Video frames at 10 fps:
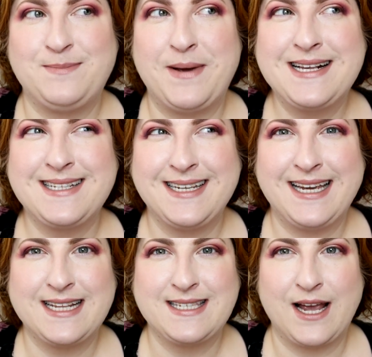basically
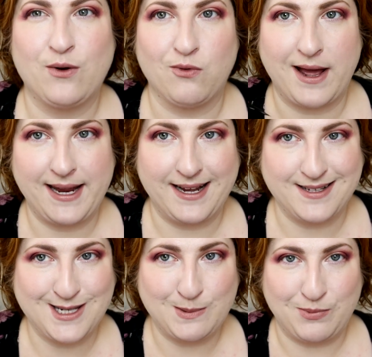gets like runny
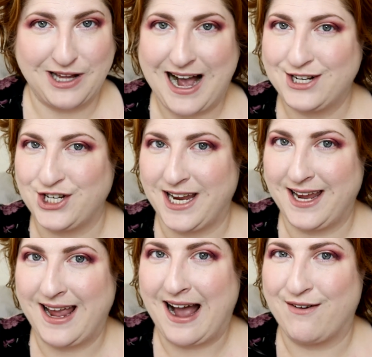and
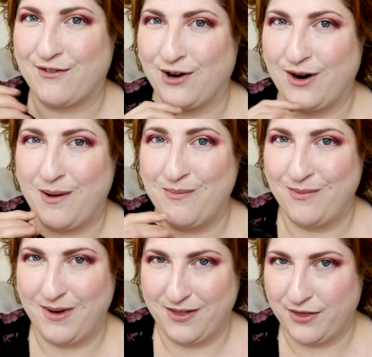splotchy after a
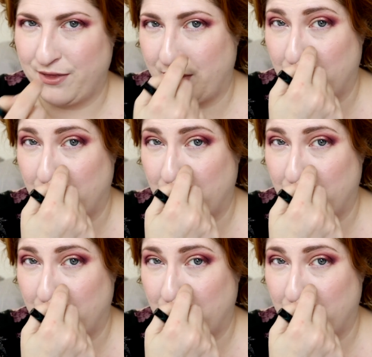month